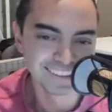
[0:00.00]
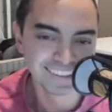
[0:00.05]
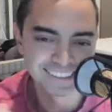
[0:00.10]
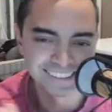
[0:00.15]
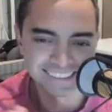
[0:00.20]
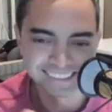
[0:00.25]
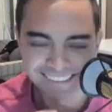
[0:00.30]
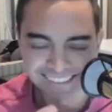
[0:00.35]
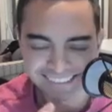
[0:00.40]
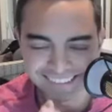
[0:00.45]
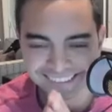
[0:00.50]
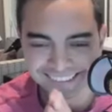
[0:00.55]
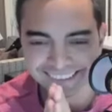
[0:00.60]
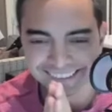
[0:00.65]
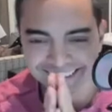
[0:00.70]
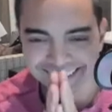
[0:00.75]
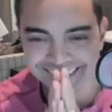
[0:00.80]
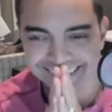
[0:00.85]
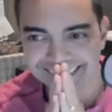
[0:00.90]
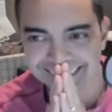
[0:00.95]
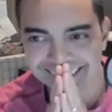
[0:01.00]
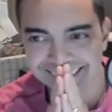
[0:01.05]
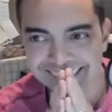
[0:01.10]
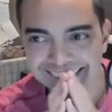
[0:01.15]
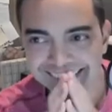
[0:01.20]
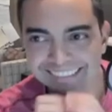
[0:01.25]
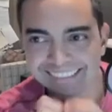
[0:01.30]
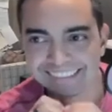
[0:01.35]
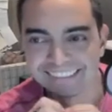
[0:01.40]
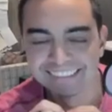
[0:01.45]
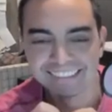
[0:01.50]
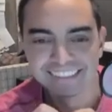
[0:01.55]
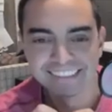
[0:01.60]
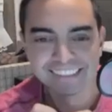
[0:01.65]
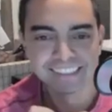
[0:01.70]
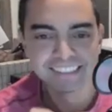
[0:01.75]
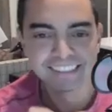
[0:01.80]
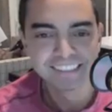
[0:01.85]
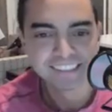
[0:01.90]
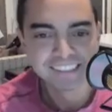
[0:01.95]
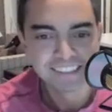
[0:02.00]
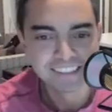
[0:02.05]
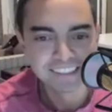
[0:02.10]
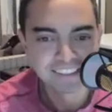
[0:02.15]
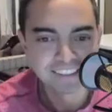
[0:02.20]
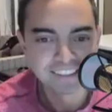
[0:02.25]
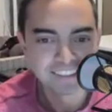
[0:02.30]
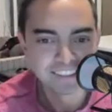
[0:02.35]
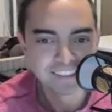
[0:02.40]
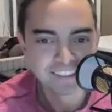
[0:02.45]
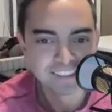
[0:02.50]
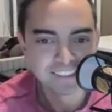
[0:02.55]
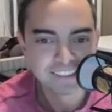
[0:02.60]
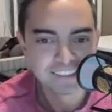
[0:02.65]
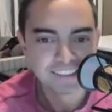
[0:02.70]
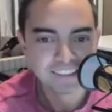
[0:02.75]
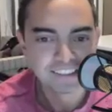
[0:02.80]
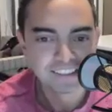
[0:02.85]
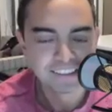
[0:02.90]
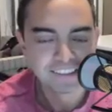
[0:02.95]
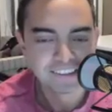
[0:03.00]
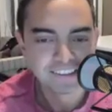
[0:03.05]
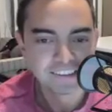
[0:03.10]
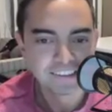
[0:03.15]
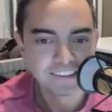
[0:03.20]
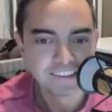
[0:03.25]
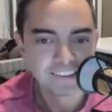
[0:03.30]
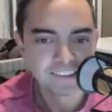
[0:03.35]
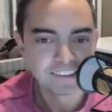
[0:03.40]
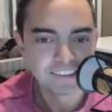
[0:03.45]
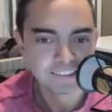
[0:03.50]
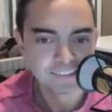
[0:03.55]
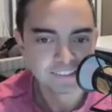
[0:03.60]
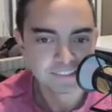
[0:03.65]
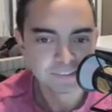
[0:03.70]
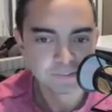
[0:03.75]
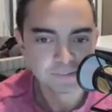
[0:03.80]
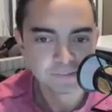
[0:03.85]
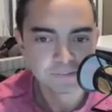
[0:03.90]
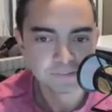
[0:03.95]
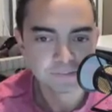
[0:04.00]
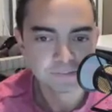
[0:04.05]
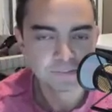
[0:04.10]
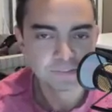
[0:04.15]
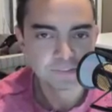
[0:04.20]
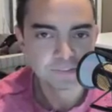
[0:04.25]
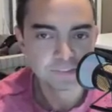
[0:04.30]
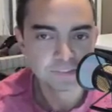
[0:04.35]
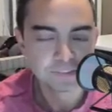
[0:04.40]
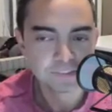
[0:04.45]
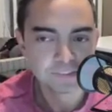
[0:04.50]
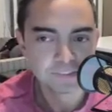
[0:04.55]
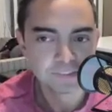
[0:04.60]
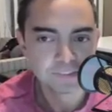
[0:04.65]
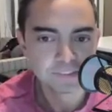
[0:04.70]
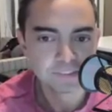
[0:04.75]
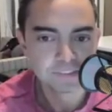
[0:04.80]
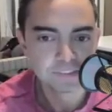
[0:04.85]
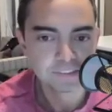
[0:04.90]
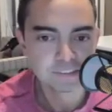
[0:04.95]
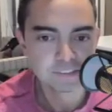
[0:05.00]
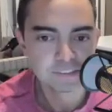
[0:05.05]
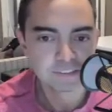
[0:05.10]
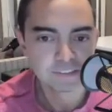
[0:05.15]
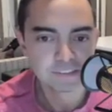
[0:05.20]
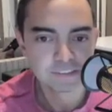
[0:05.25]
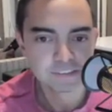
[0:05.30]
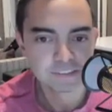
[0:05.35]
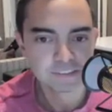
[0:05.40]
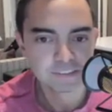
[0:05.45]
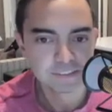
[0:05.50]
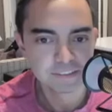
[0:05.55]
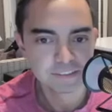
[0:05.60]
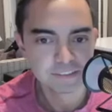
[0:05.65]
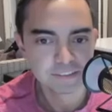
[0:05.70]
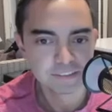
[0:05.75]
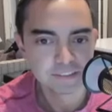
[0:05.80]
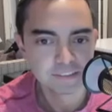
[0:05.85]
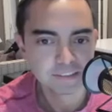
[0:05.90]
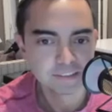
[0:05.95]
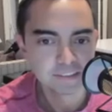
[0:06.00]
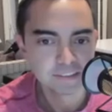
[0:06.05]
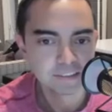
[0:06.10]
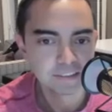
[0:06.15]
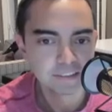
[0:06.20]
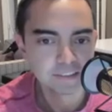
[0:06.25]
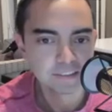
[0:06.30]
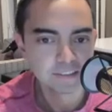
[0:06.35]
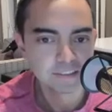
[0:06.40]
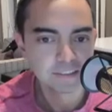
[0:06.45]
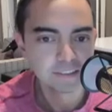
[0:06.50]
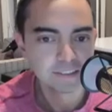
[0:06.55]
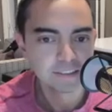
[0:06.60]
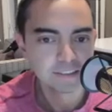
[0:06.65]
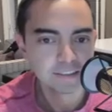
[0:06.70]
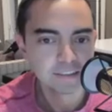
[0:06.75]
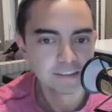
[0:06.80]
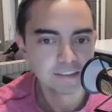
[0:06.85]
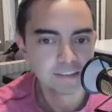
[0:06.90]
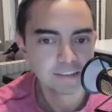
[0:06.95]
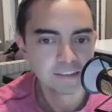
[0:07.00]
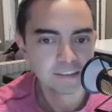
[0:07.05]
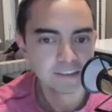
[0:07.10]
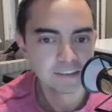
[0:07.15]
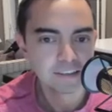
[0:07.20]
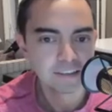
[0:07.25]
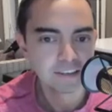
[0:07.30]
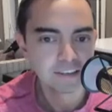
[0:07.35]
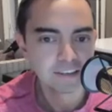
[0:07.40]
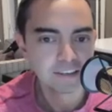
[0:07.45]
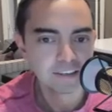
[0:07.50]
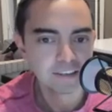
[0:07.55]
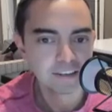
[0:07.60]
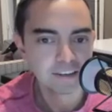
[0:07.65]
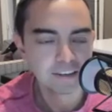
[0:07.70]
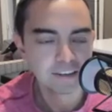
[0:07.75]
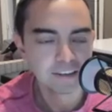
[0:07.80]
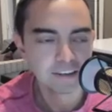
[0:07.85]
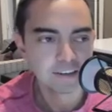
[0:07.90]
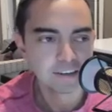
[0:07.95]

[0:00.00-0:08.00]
This person isn't speaking.